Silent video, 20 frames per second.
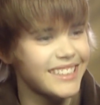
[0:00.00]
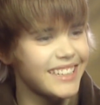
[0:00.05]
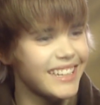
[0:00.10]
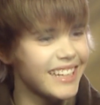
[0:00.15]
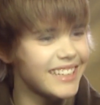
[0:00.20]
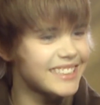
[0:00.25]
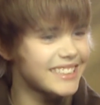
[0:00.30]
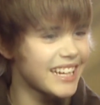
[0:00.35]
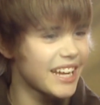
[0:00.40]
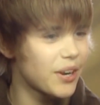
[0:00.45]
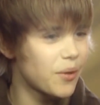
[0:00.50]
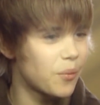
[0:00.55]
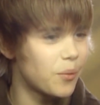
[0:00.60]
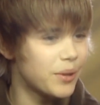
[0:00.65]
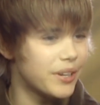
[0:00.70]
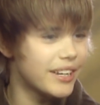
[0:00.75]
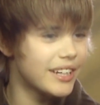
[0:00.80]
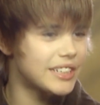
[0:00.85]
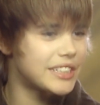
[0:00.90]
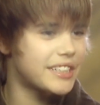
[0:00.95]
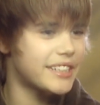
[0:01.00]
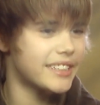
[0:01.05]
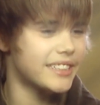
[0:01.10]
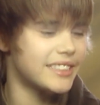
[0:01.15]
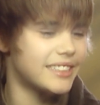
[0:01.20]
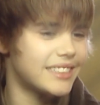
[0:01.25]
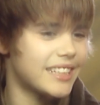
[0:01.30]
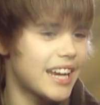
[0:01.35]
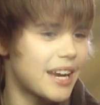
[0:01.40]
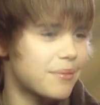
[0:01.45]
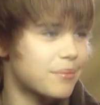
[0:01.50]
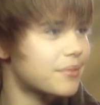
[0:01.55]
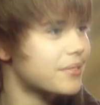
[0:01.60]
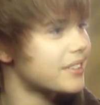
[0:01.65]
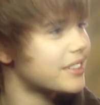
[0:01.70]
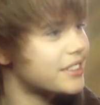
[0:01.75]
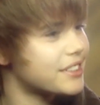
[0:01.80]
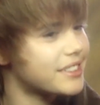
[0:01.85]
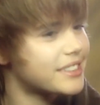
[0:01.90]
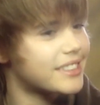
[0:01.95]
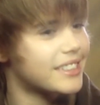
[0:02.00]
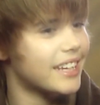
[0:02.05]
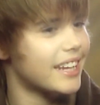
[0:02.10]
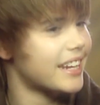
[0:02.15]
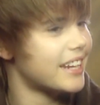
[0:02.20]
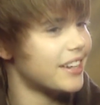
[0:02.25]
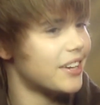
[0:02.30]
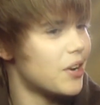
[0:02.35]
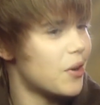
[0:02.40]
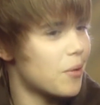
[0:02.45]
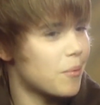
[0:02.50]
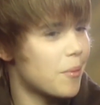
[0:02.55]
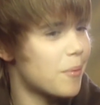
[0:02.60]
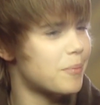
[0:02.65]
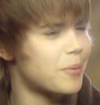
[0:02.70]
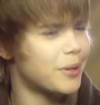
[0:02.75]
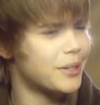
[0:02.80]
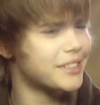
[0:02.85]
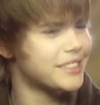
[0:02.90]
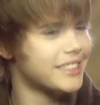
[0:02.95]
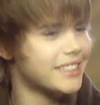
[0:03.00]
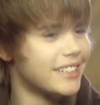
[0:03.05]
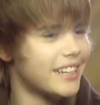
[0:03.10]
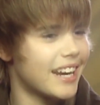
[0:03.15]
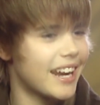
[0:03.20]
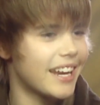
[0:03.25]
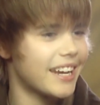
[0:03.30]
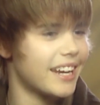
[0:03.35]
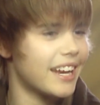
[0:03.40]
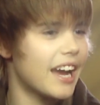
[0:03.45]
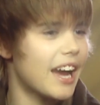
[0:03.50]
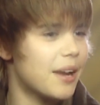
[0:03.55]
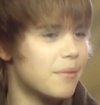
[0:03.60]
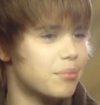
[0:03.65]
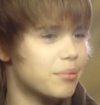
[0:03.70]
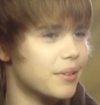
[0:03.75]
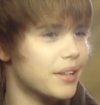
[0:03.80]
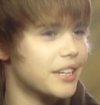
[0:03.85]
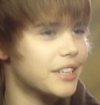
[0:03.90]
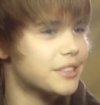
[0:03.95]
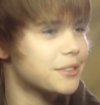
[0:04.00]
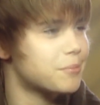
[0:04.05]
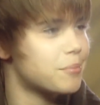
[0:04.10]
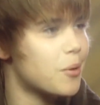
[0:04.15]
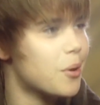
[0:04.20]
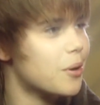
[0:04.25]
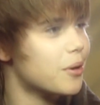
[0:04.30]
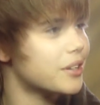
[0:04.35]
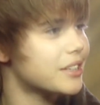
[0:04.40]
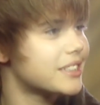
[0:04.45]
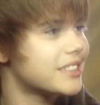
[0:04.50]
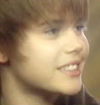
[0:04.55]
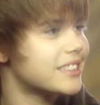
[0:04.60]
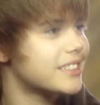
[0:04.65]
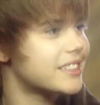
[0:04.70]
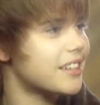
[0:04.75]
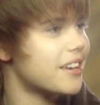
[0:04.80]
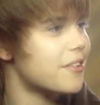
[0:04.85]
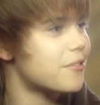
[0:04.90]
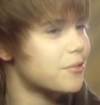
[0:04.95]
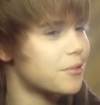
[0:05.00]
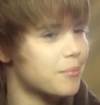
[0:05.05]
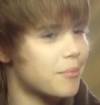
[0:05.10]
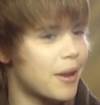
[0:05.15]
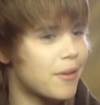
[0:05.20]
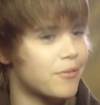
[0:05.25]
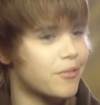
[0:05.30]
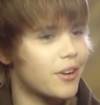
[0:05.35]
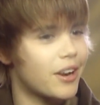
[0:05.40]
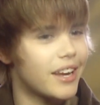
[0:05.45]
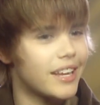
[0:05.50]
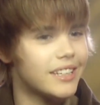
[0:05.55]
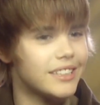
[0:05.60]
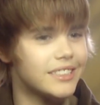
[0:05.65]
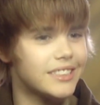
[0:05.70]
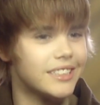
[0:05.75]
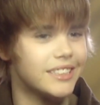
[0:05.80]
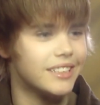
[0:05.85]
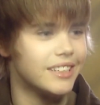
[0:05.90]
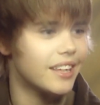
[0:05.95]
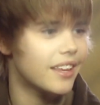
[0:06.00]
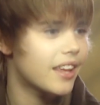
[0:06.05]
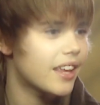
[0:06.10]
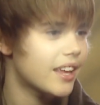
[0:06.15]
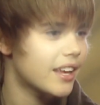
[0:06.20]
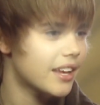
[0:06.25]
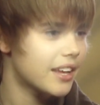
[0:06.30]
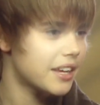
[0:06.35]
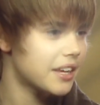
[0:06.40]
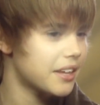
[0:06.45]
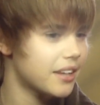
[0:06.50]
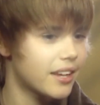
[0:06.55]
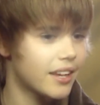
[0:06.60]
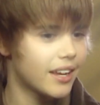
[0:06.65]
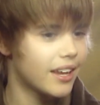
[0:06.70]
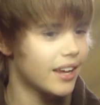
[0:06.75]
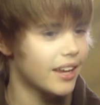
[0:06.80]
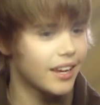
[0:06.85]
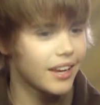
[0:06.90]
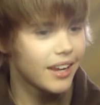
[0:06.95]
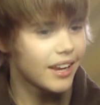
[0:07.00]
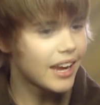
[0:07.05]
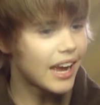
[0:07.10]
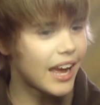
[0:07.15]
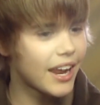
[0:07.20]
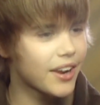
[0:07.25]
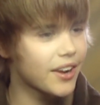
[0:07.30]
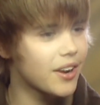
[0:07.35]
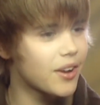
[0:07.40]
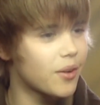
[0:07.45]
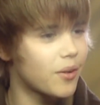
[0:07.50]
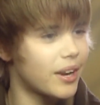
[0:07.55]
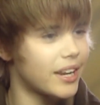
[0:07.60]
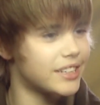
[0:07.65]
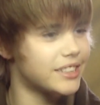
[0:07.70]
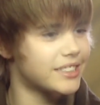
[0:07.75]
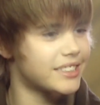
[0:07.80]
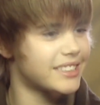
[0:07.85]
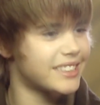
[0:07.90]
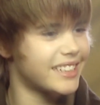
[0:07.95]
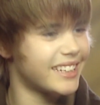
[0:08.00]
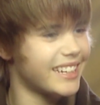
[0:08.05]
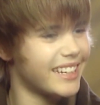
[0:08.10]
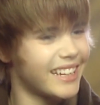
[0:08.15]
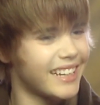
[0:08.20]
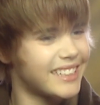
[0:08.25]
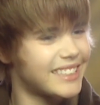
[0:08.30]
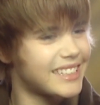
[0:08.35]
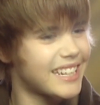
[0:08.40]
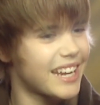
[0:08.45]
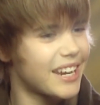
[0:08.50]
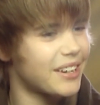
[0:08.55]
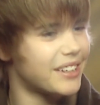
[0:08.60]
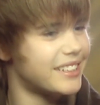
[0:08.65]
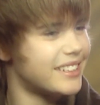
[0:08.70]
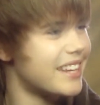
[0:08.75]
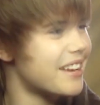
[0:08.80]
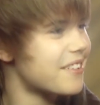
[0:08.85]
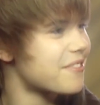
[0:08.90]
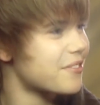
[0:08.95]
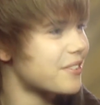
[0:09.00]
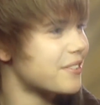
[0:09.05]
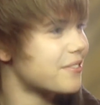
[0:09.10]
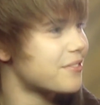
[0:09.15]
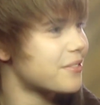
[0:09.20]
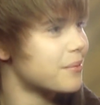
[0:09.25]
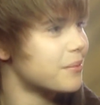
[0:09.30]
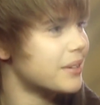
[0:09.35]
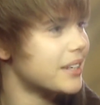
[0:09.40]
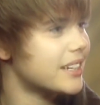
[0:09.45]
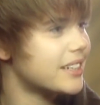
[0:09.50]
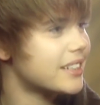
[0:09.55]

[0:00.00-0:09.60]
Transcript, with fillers: It's kind of weird because I'm just like a normal person. I play sports and stuff with my friends, and I don't know, it's kind of different for me.